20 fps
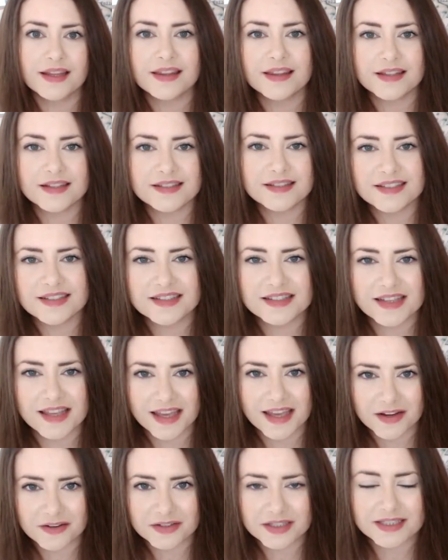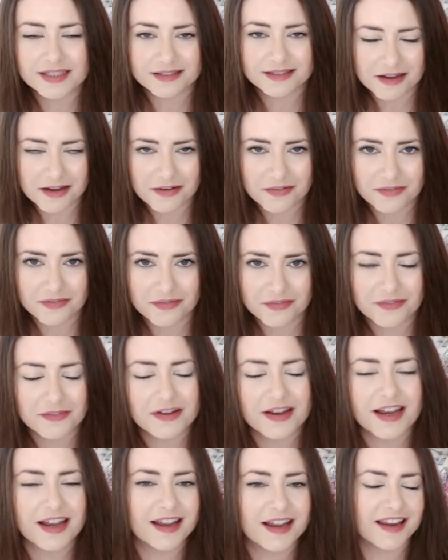This is scary stuff,
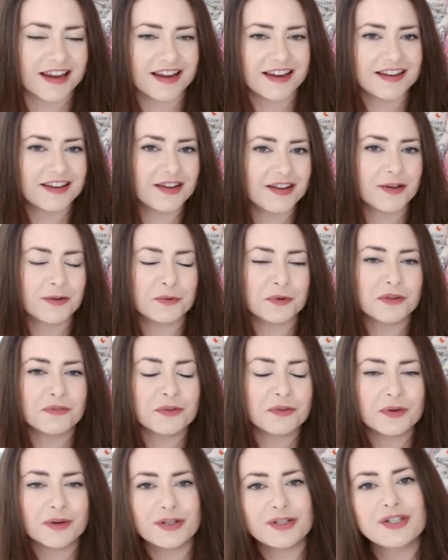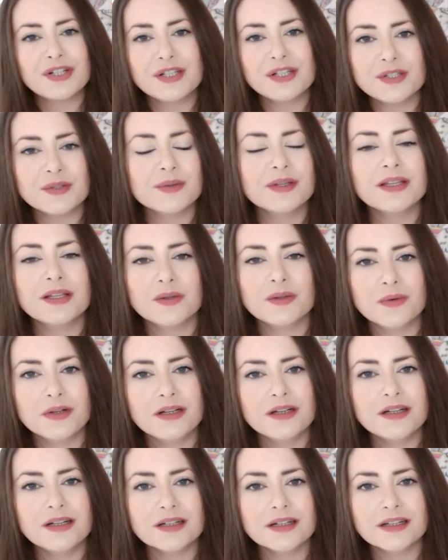I know. If you're actually doing the
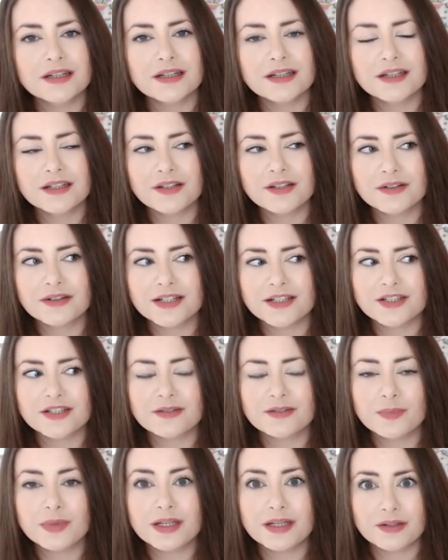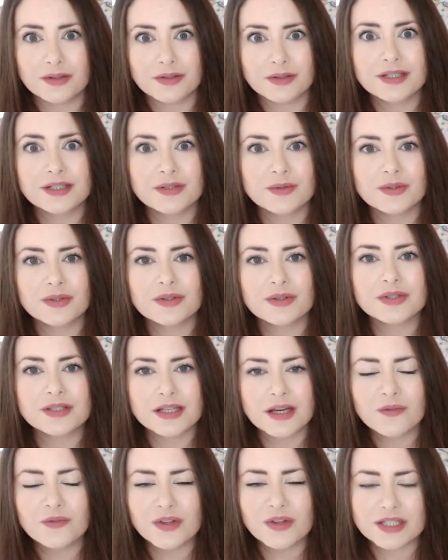work and you're actually being honest with
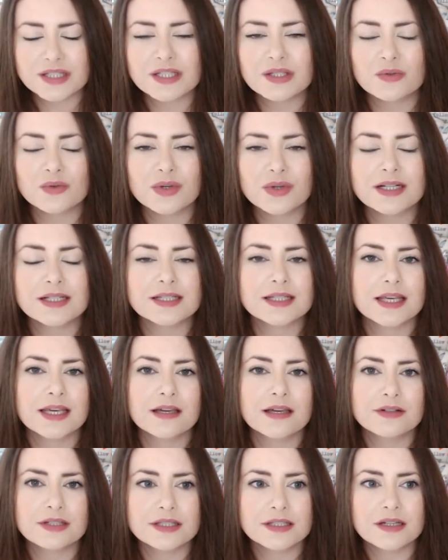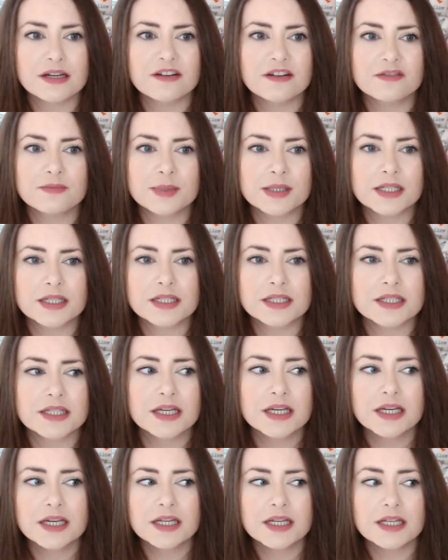yourself, this is really scary stuff, because
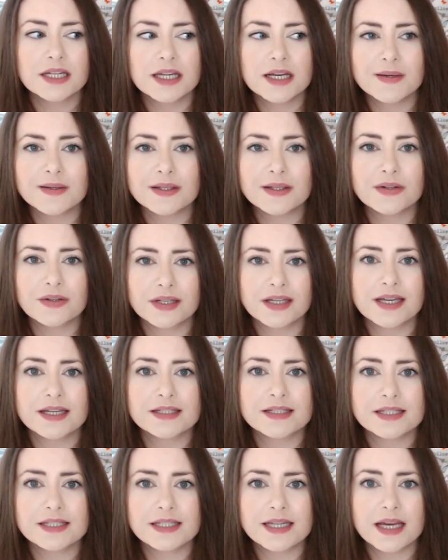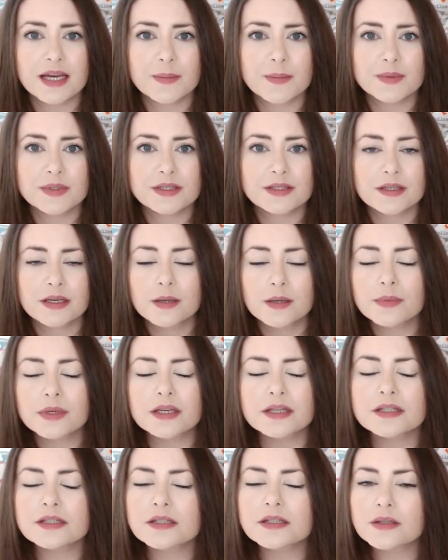now you're going to get steps,
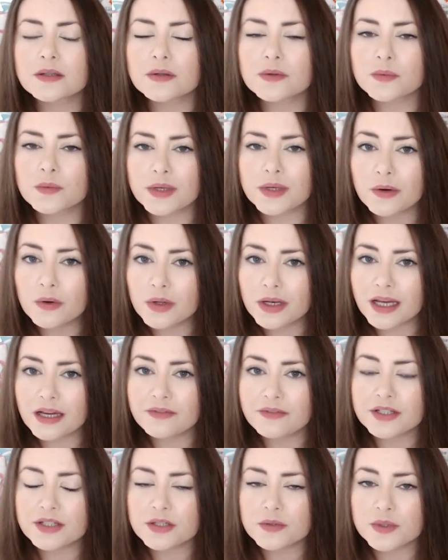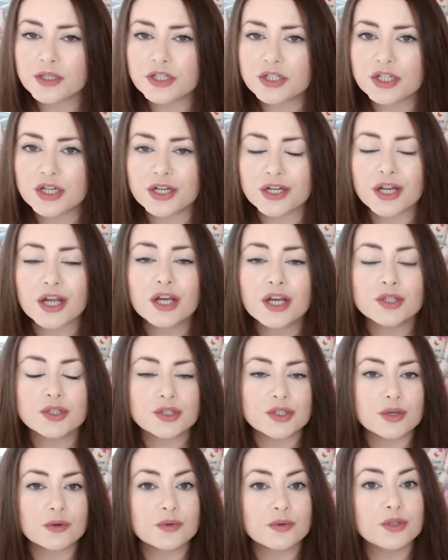because we all have intuition,
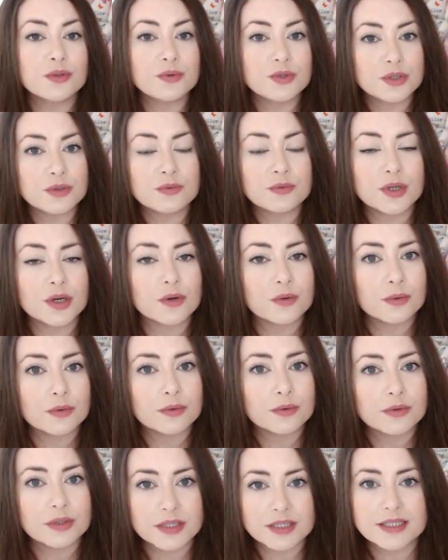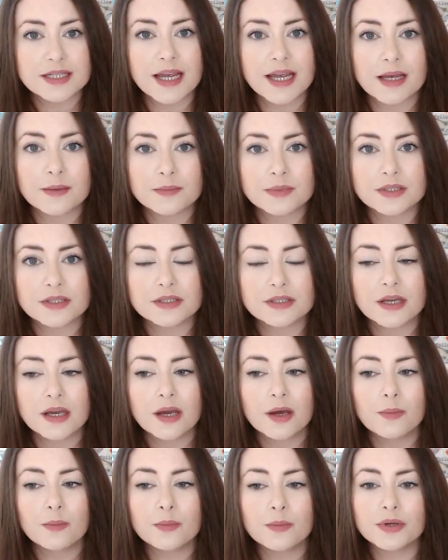so you do know the steps,
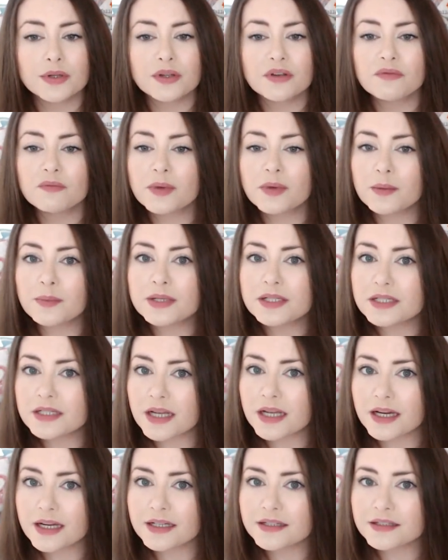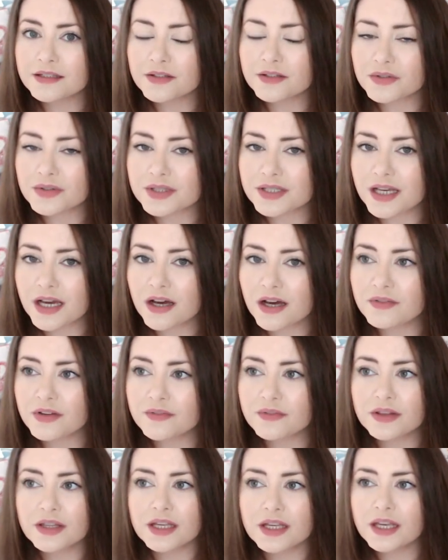but you've maybe denied yourself
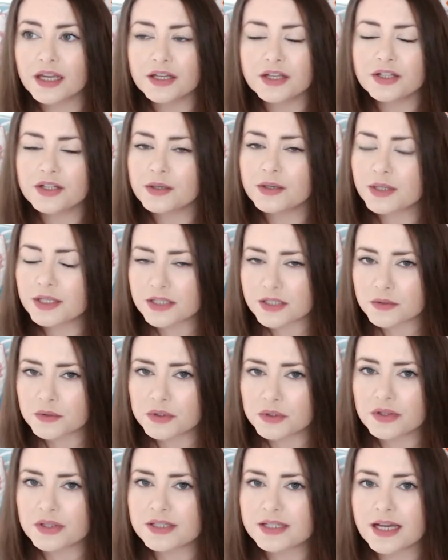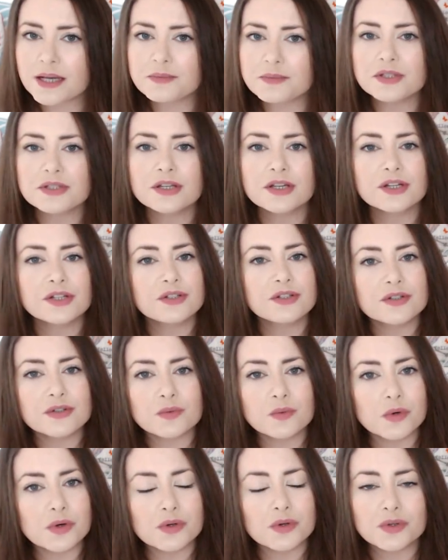even thinking, and you don't need to know all the steps,
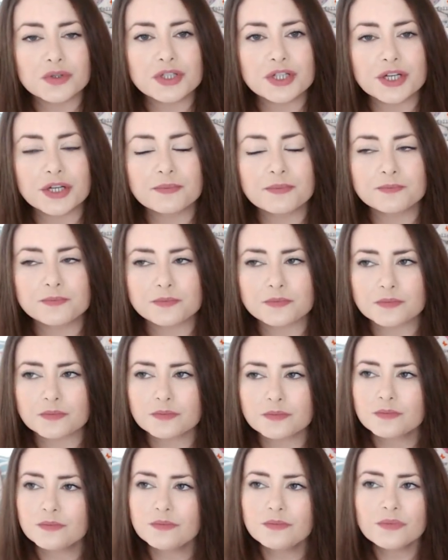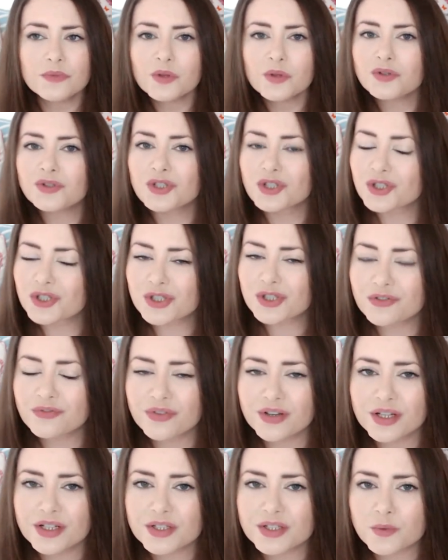just one or two, just the
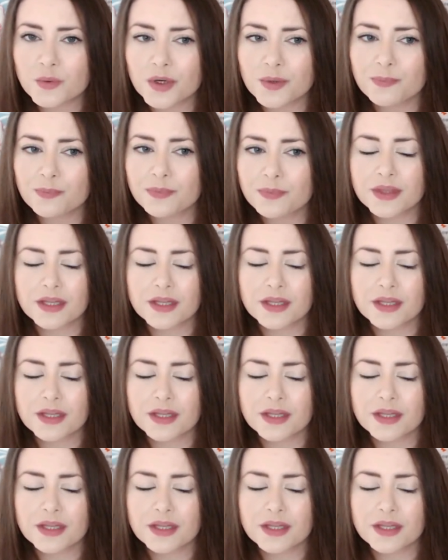first one.